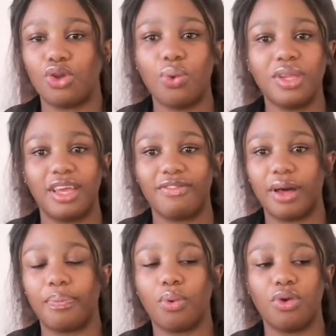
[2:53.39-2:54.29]
Don't give
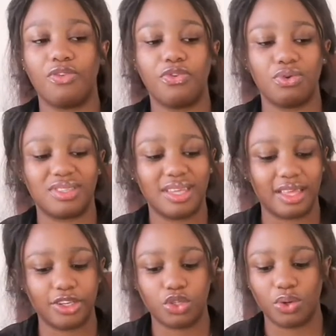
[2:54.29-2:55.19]
up if you see
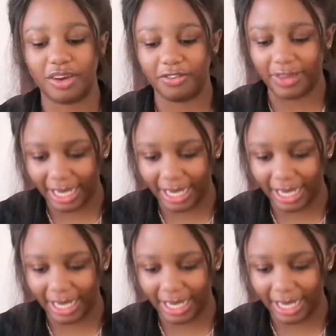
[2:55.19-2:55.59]
that you are